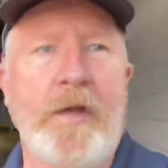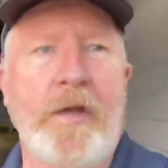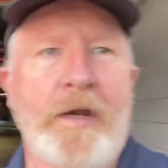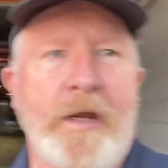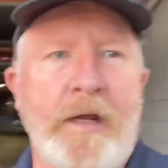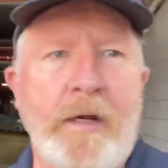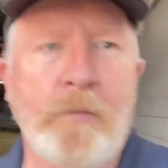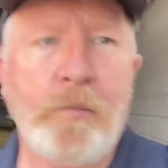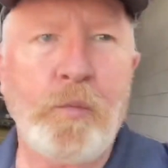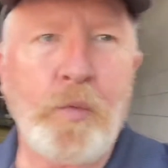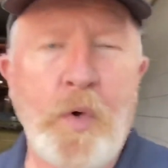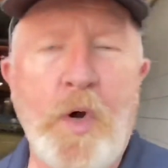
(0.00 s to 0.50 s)

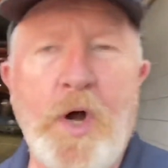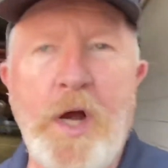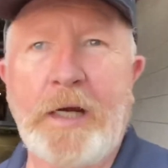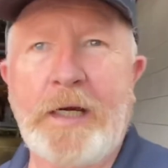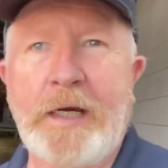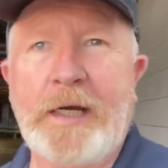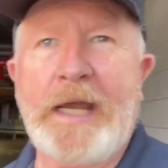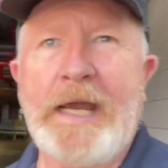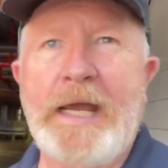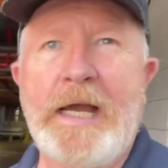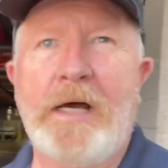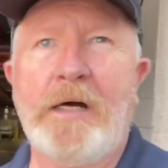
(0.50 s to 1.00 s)
I'd
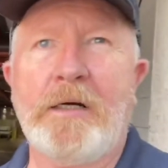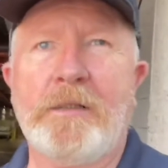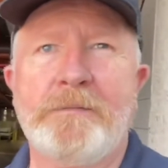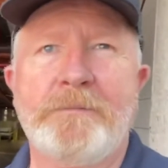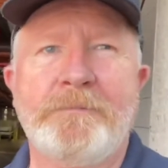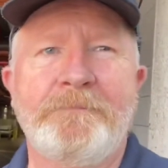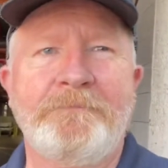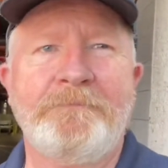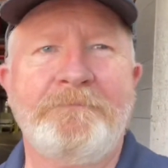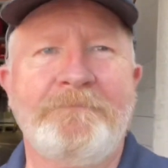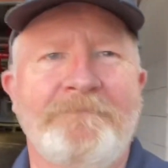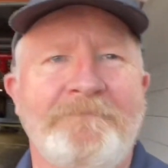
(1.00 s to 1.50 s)
walk out,
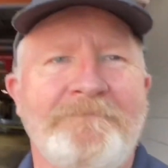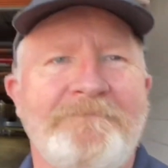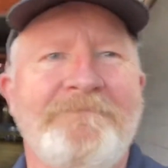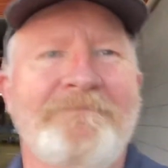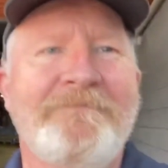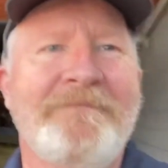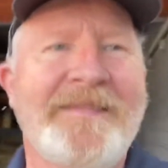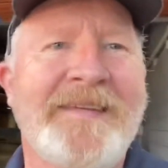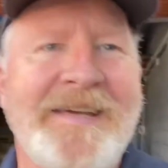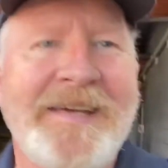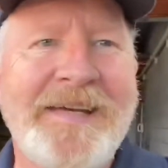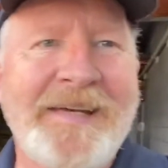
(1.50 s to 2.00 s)

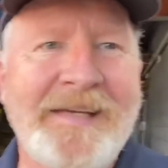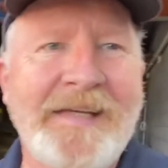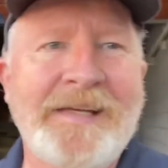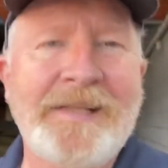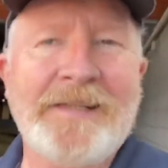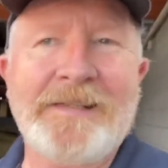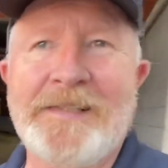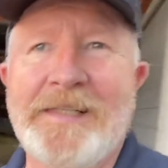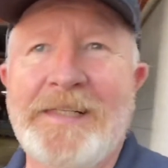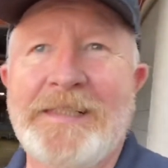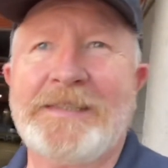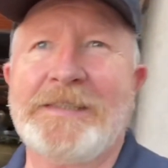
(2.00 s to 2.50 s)

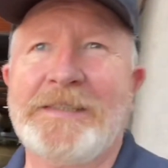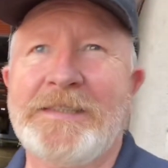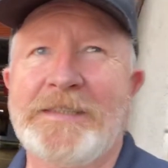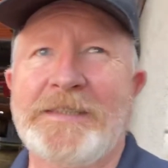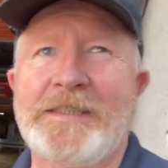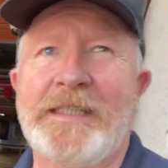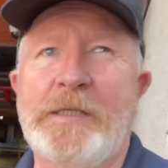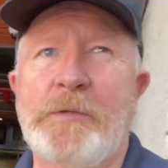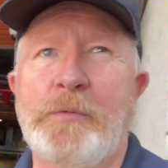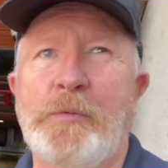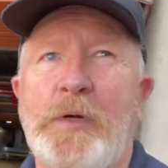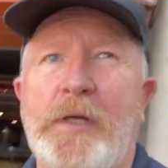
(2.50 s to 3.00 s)
let you
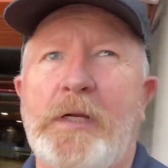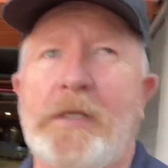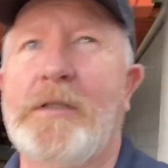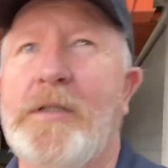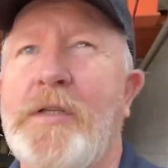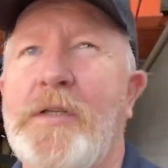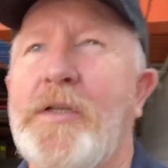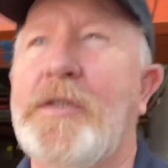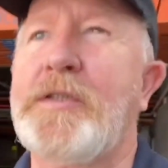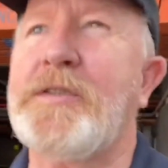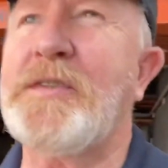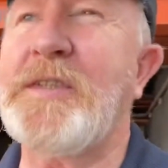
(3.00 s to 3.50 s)
see what it
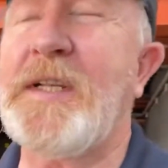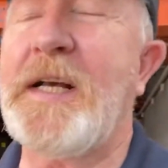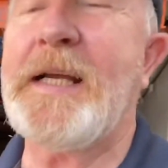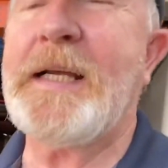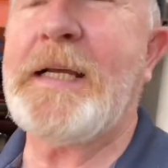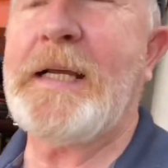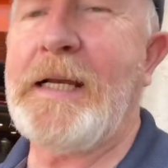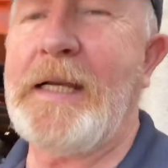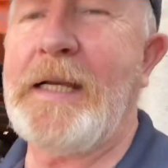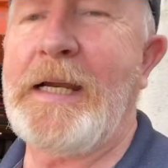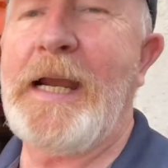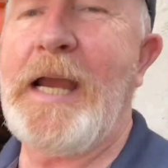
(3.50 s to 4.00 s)
looks
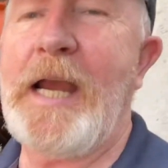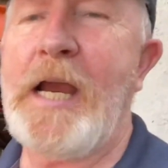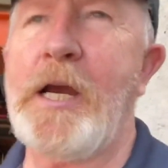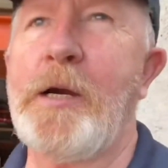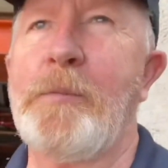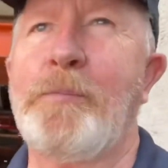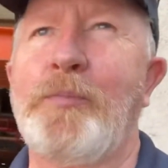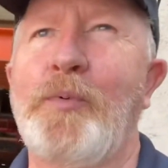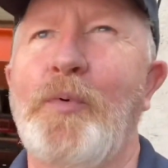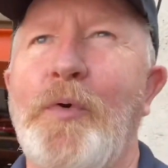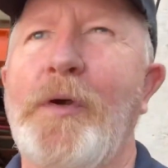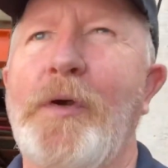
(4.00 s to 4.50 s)
like in the
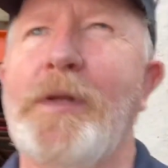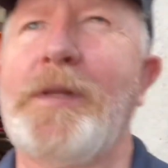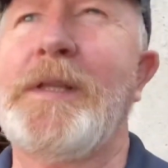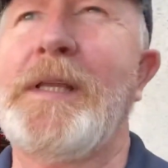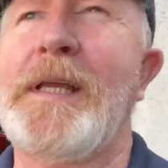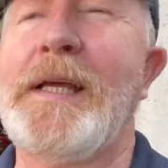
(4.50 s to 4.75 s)
airport.